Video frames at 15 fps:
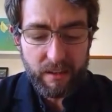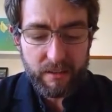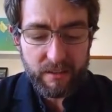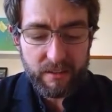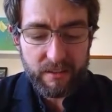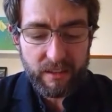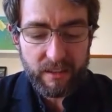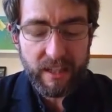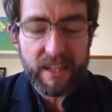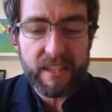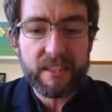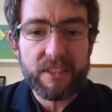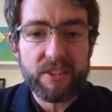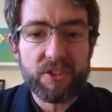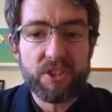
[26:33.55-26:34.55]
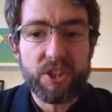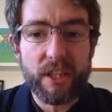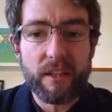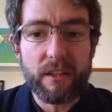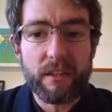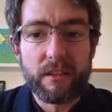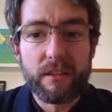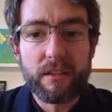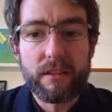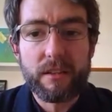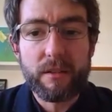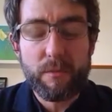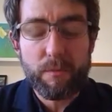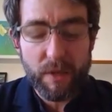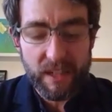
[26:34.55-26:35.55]
the slightest chill
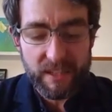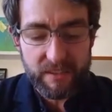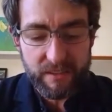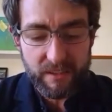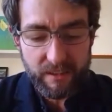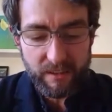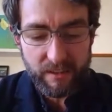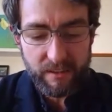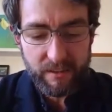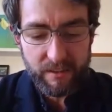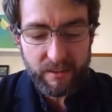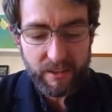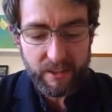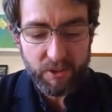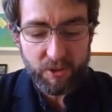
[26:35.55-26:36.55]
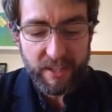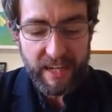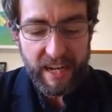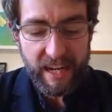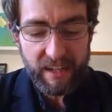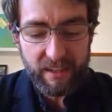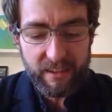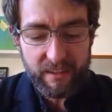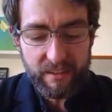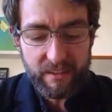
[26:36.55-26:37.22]
biting at your neck.